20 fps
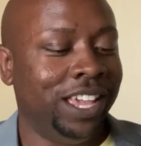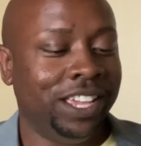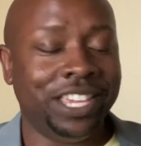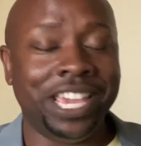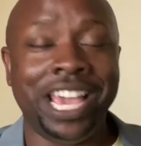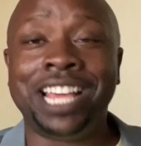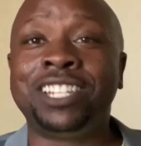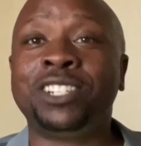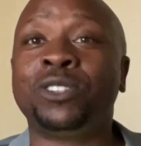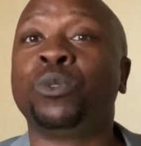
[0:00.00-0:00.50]

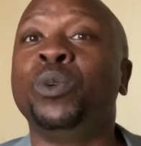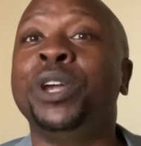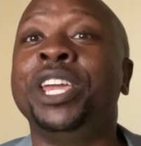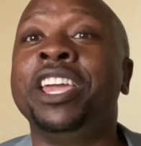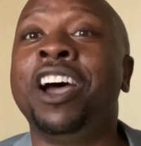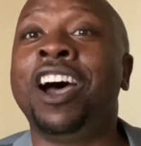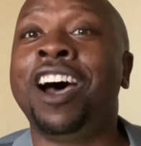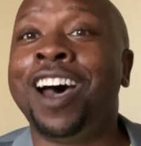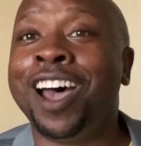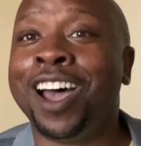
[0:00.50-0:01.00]
Yes, we
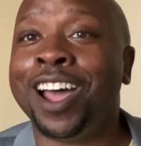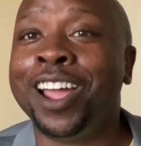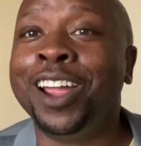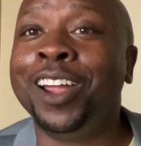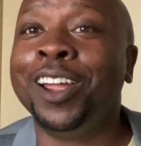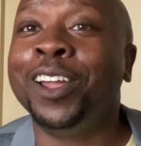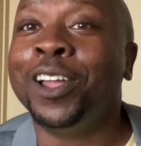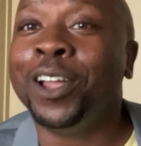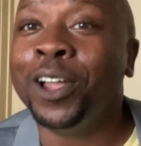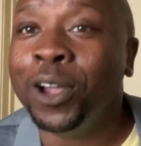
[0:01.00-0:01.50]
are
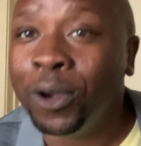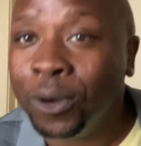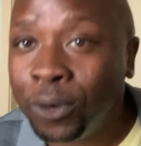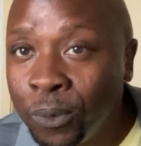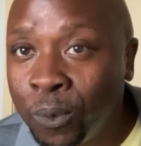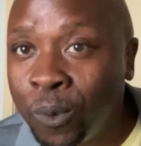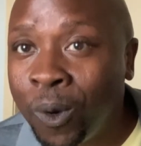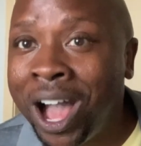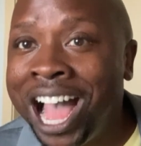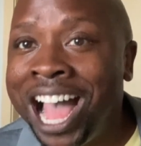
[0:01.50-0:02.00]

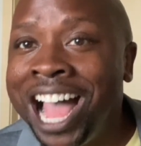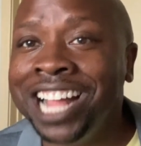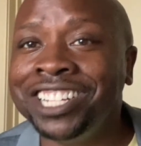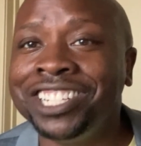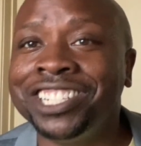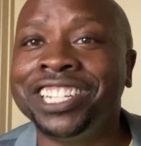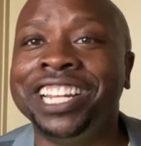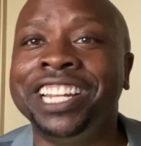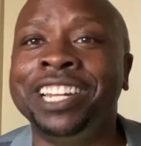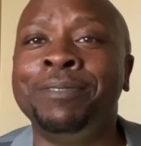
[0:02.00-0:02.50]

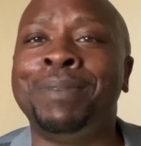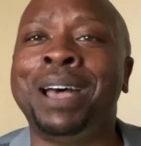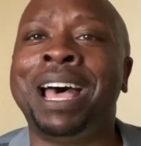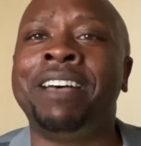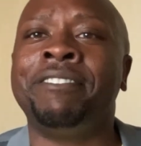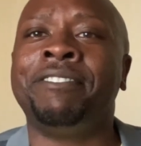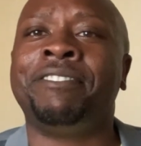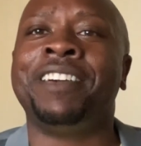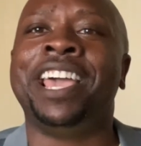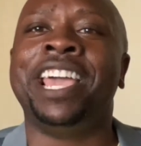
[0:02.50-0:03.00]
watching by
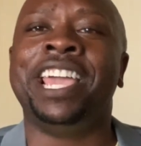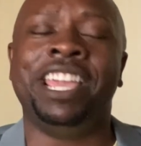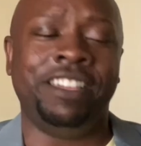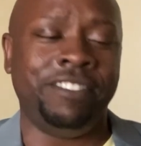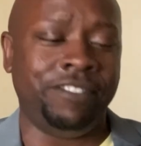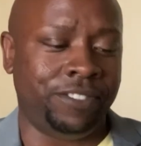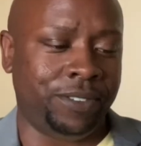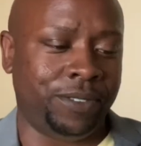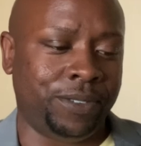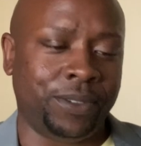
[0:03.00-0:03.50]
faith,
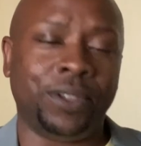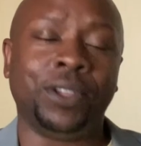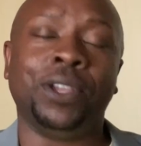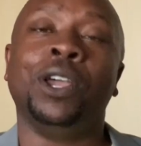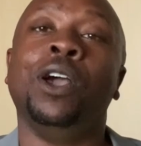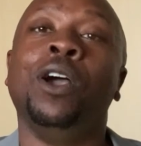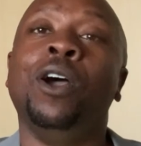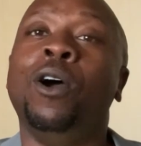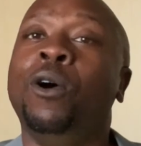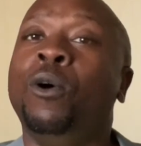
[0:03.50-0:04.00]

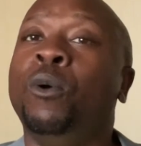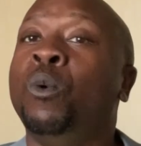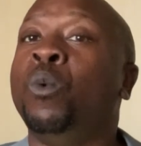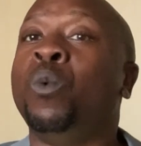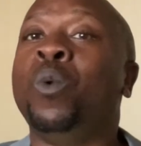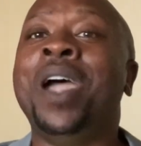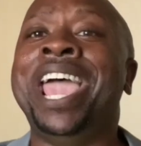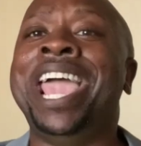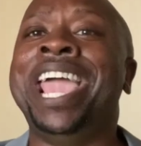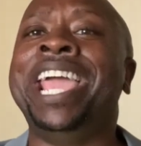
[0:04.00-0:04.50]

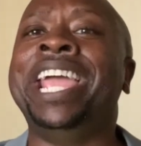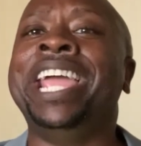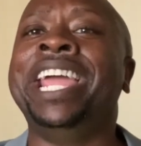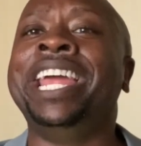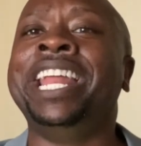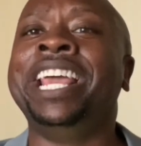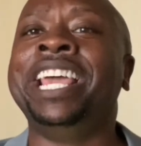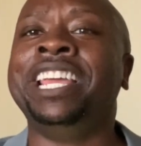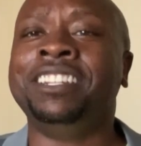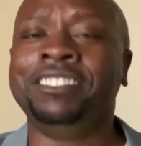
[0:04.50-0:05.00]

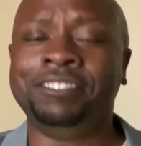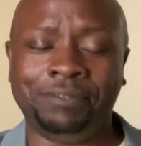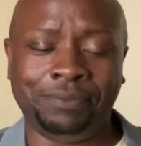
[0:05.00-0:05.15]
waiting,